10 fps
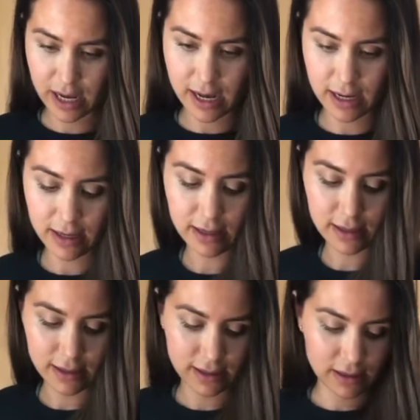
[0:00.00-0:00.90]
to add
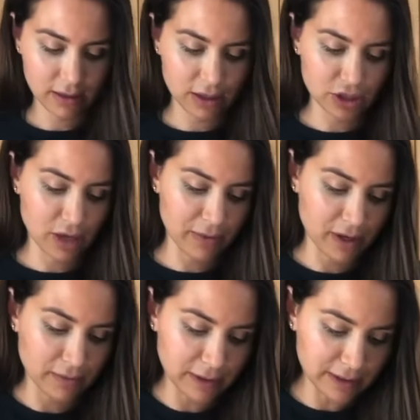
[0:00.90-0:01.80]
in, I'm gonna chop
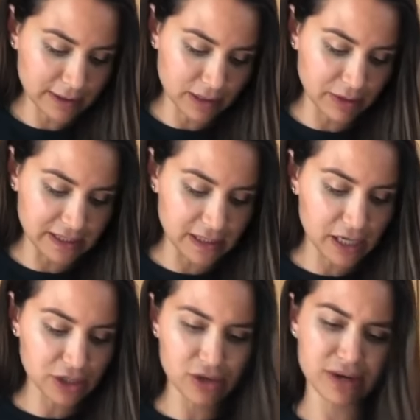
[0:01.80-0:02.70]
up a little bit of
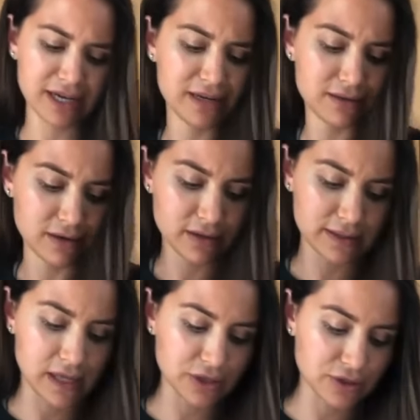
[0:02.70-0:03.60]
cilantro. Again,
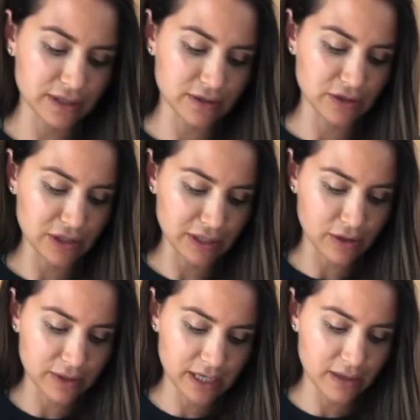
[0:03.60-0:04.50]
cilantro doesn't usually
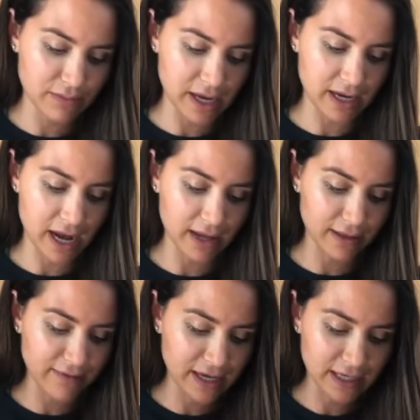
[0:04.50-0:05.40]
go in it, but I
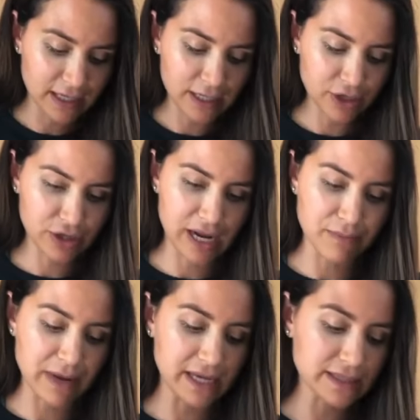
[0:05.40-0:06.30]
love it. You could
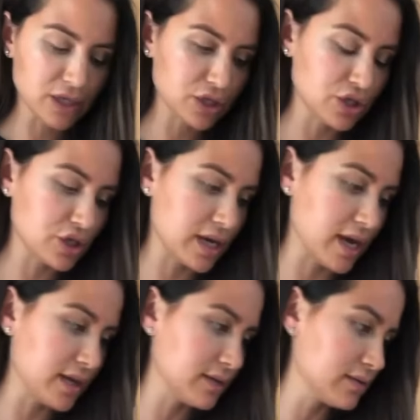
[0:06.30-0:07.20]
add basil, you could
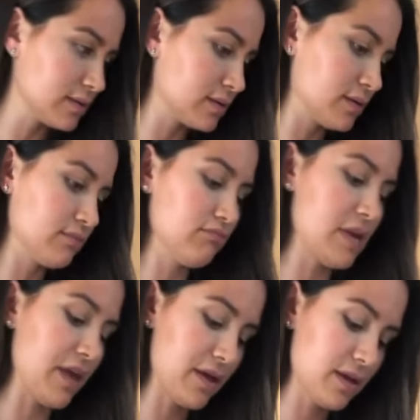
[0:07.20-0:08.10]
add
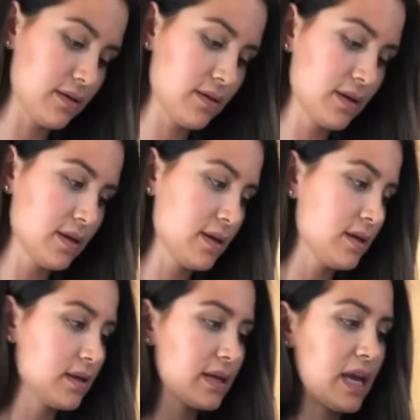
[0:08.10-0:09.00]
nothing.
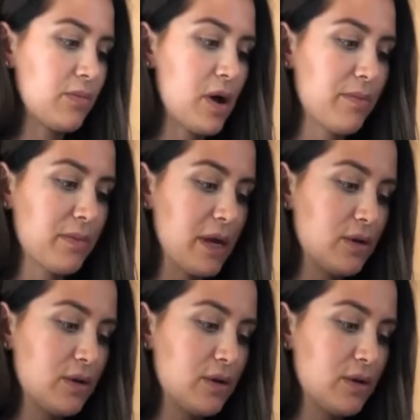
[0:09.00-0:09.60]
Okay, pop in my